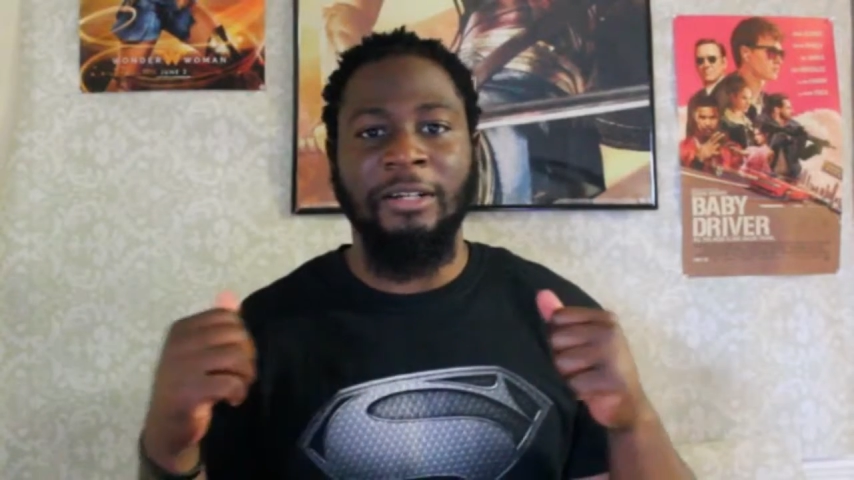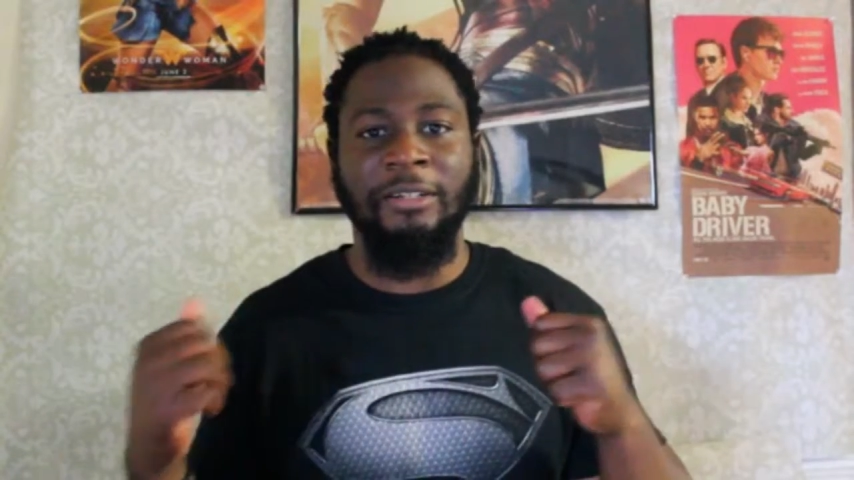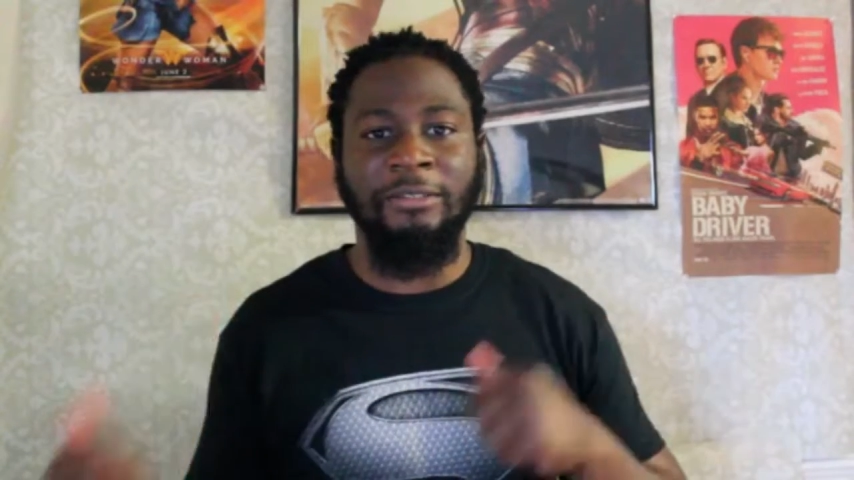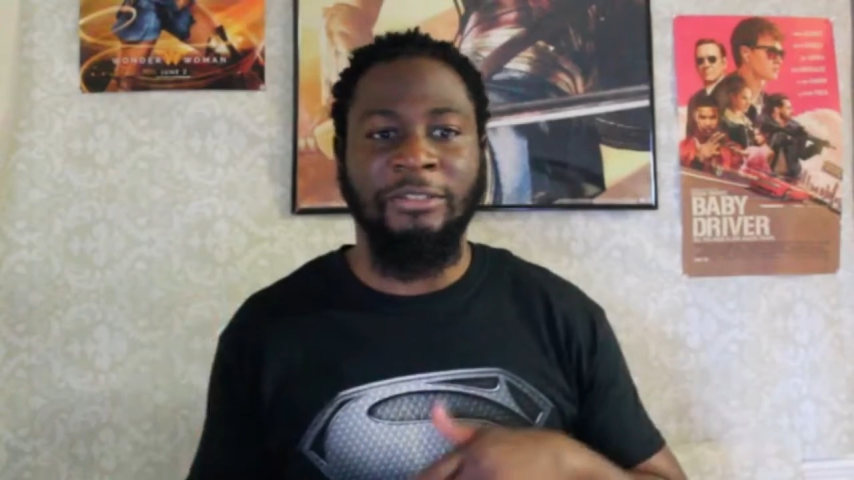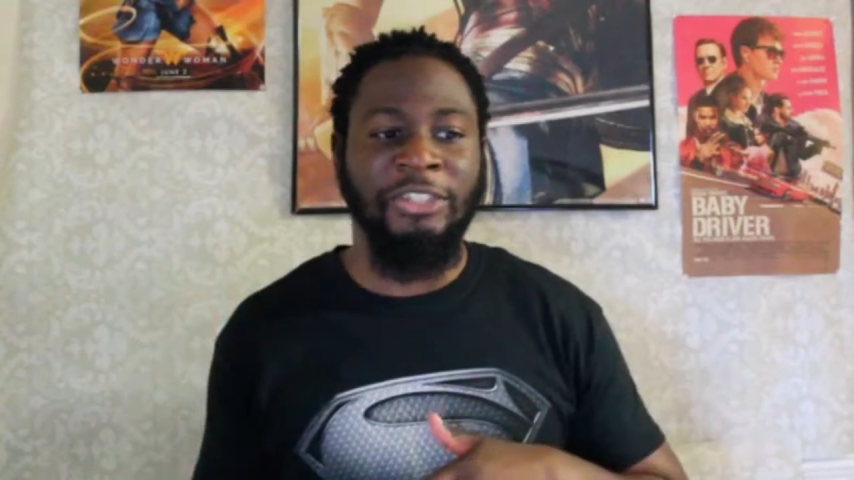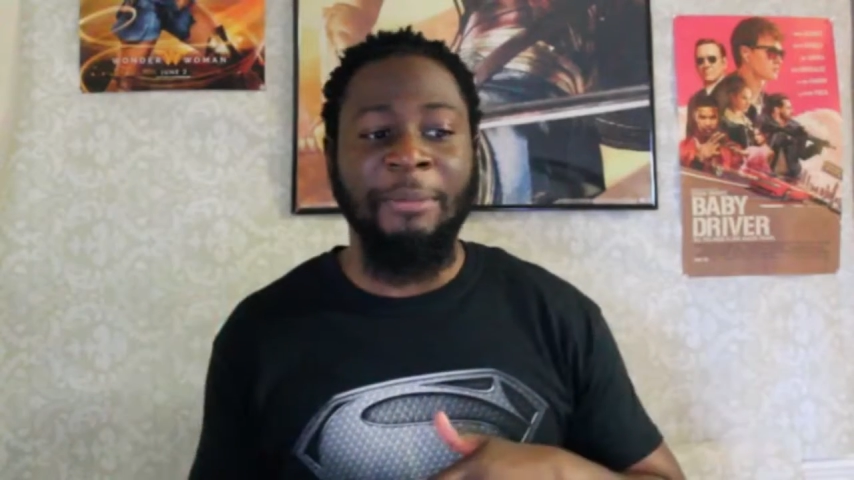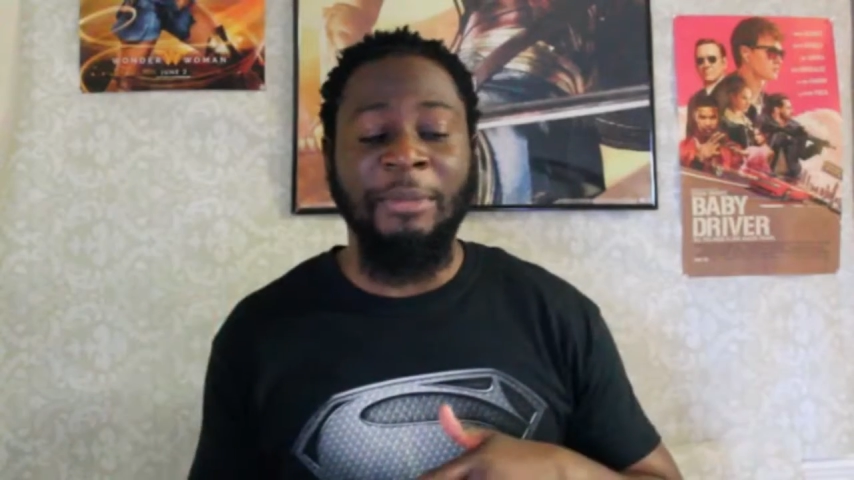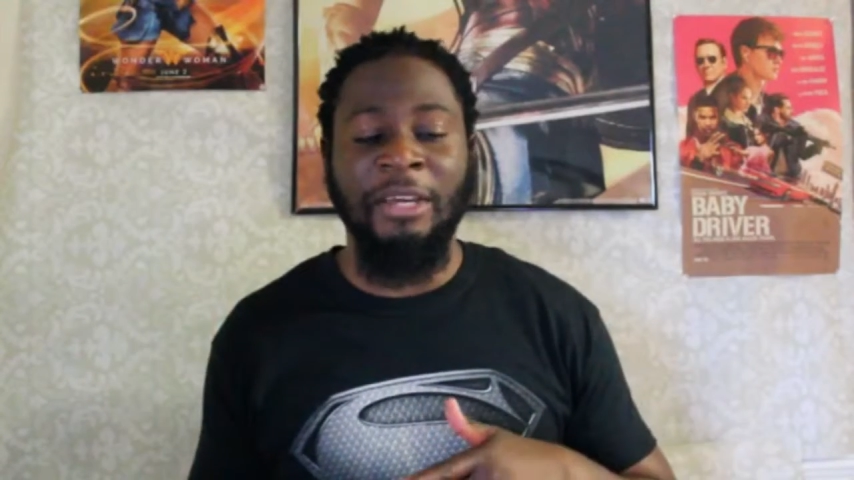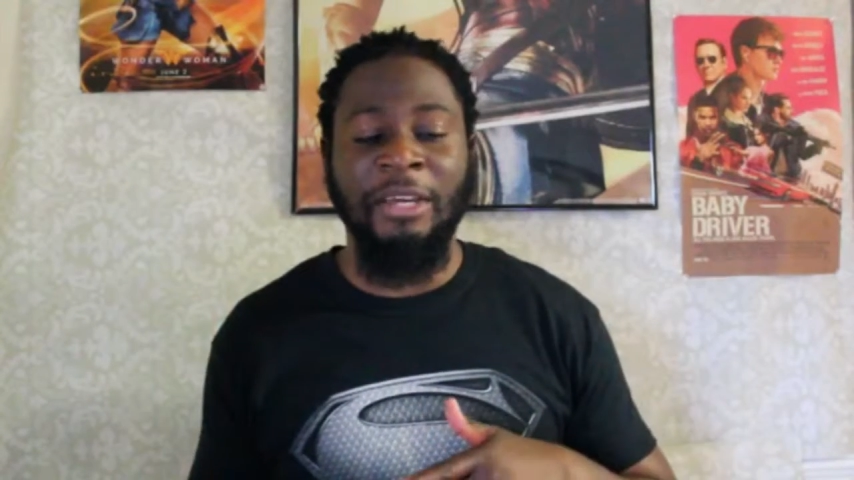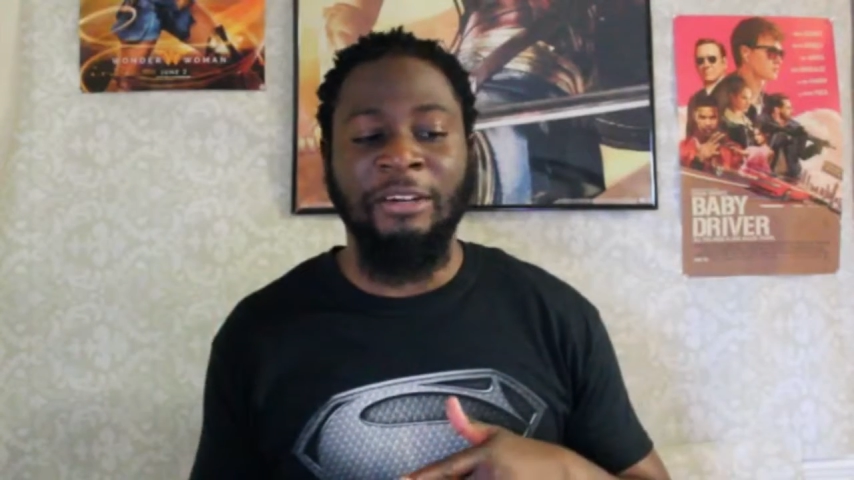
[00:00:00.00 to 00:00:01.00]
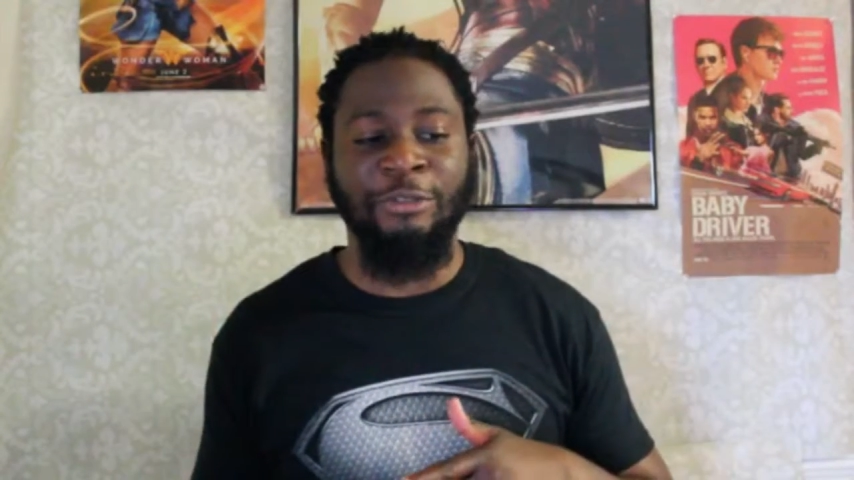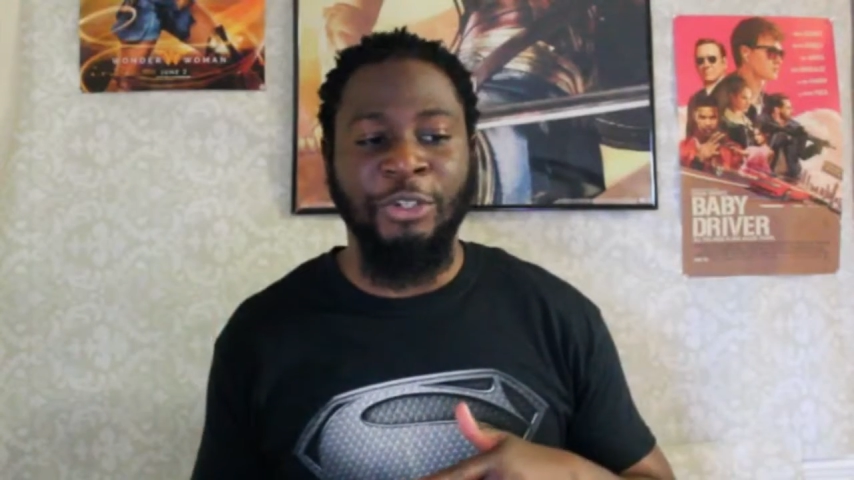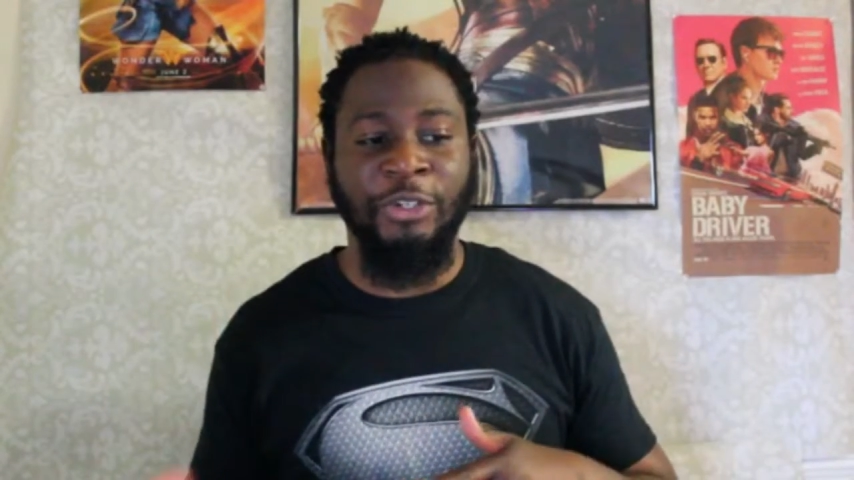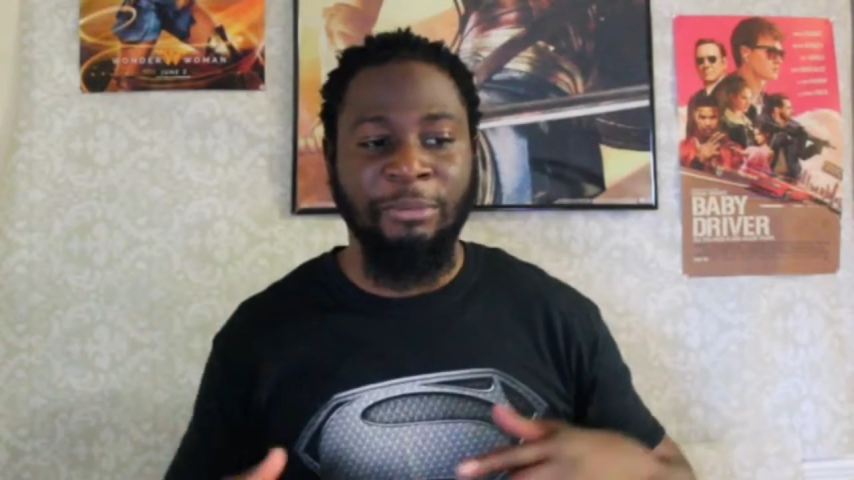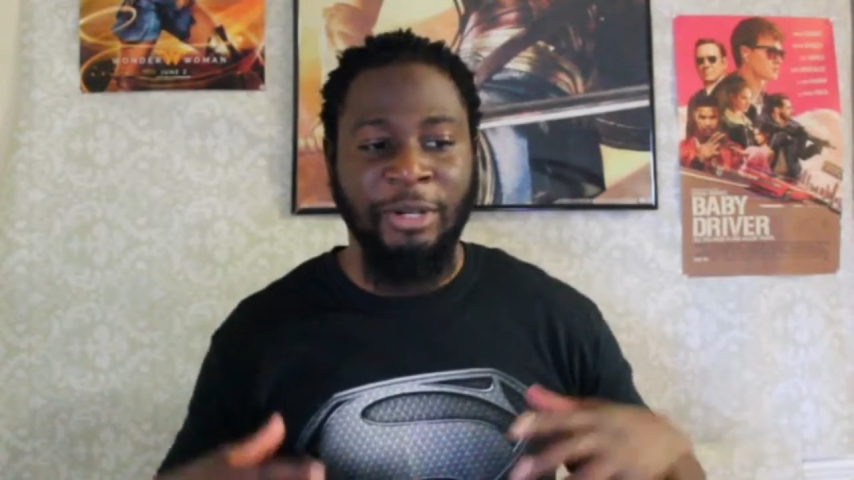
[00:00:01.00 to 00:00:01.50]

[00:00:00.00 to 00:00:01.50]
Jamie a reunion,